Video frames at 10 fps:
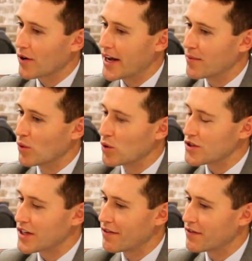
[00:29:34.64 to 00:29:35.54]
create more
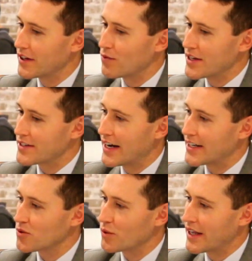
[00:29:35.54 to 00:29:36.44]
stuff that
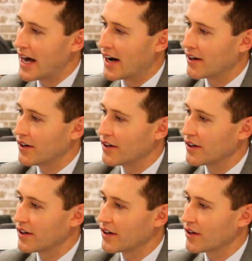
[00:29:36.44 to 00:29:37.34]
resonates with our
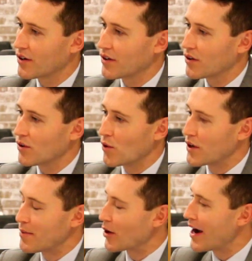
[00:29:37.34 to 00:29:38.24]
core
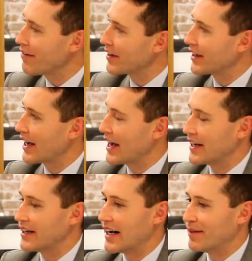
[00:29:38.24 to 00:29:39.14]
demographic.
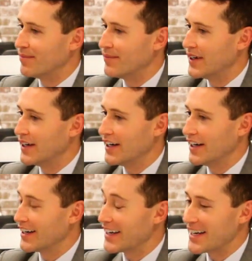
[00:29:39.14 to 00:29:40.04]
And
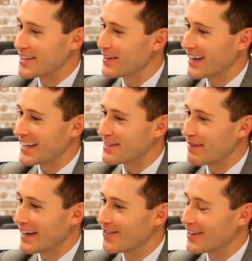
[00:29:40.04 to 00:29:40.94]
yeah, it's
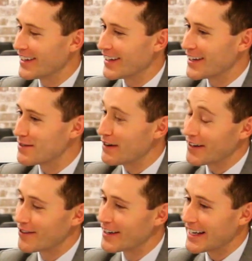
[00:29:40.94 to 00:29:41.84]
been
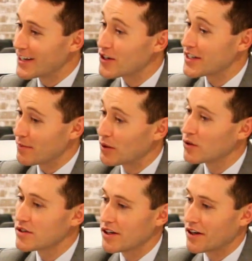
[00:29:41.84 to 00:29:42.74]
really interesting, but
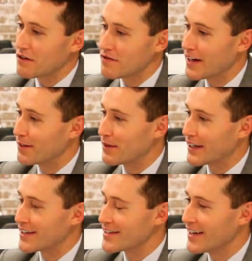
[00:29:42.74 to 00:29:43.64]
also a lot of fun,
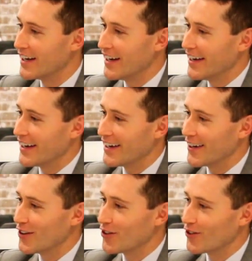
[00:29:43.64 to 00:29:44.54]
because
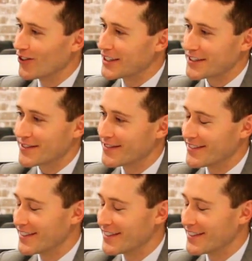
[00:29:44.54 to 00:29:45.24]
we're just,